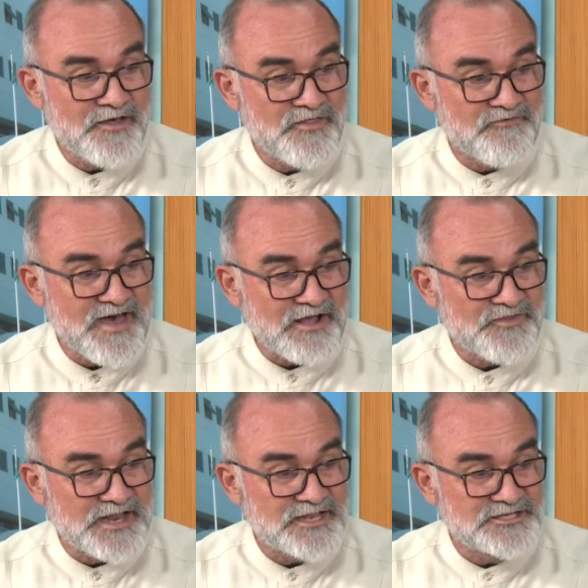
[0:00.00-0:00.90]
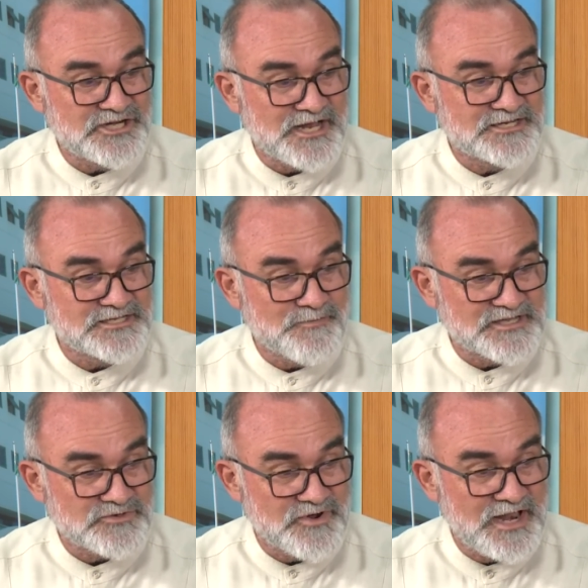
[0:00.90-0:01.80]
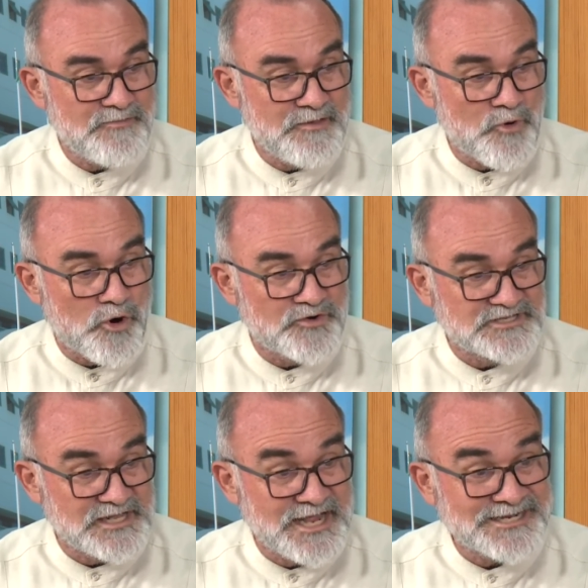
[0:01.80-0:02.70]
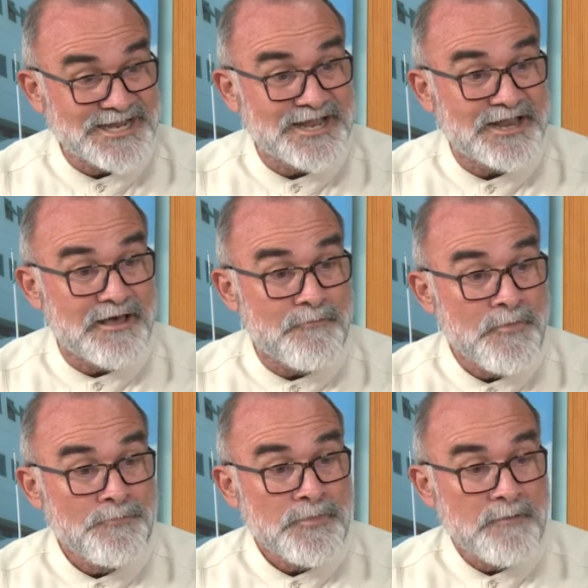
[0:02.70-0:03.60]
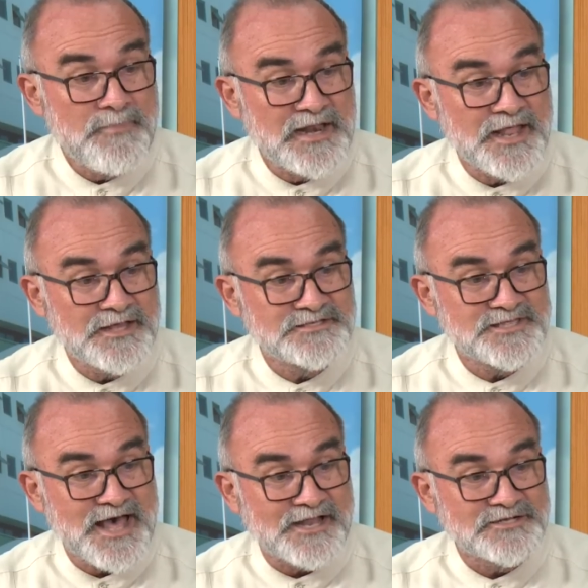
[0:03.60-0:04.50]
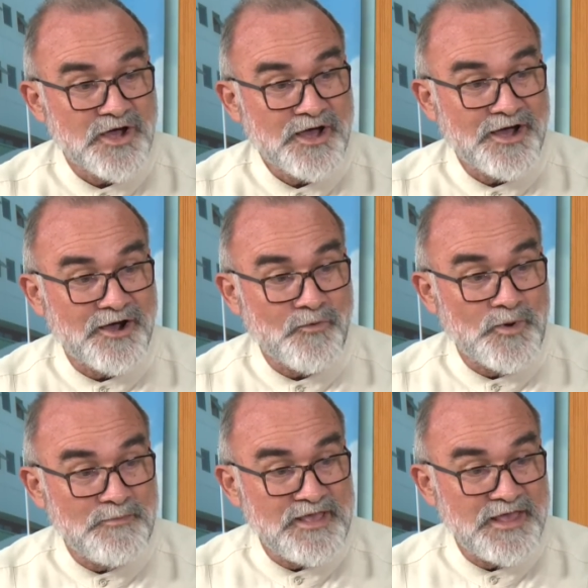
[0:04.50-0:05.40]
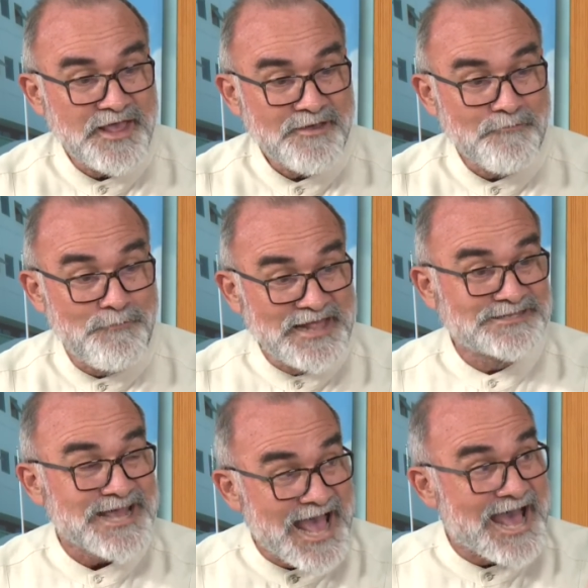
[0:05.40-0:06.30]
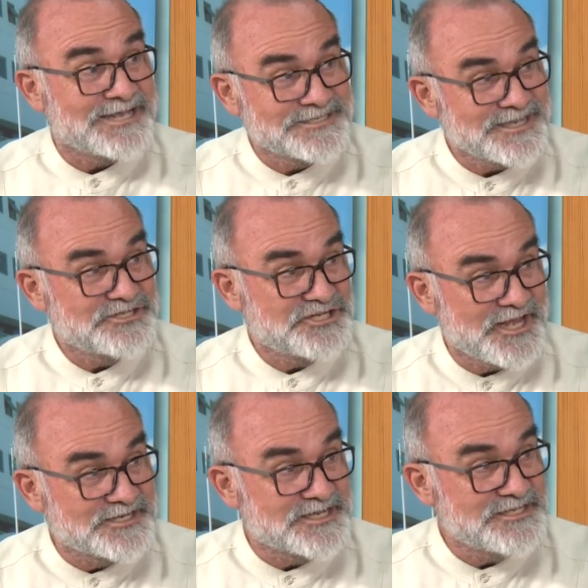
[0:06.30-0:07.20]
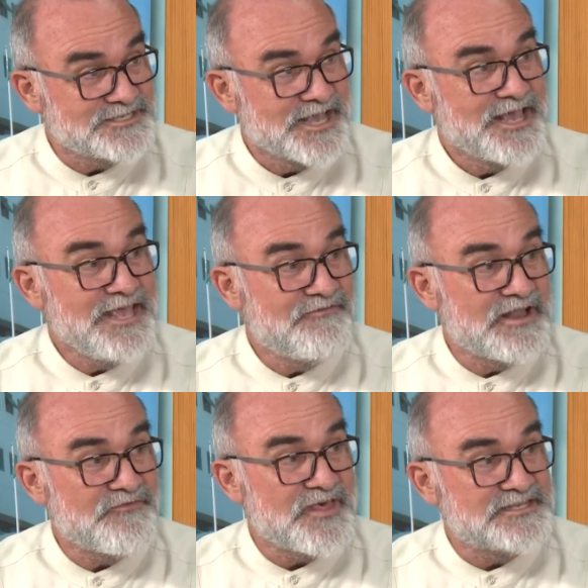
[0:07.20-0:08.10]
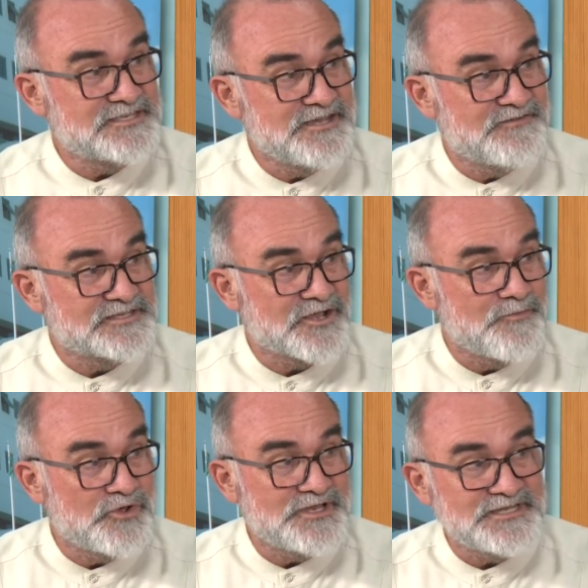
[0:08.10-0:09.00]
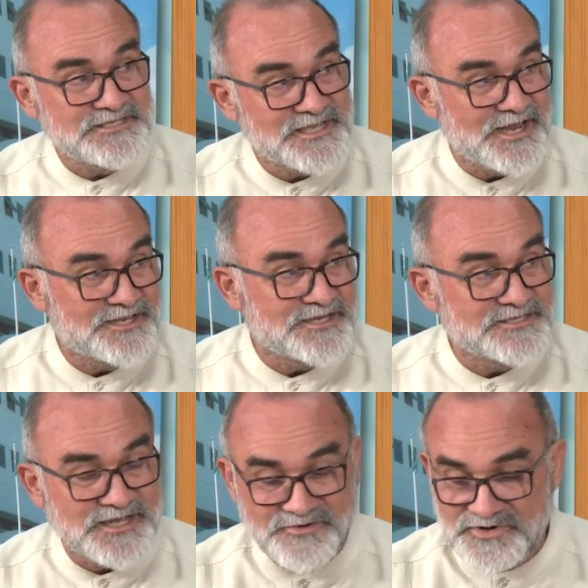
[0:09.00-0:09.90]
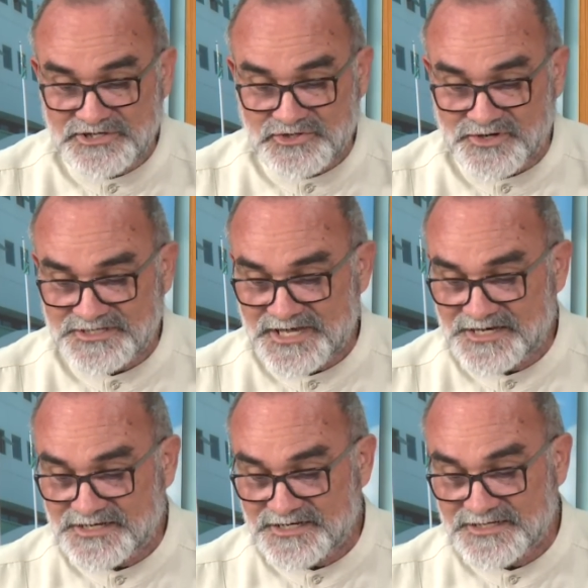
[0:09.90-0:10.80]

the fact that the shelters must really be more resilient, and that the buildings that will be built as shelters, even if they serve as community centers and resource centers.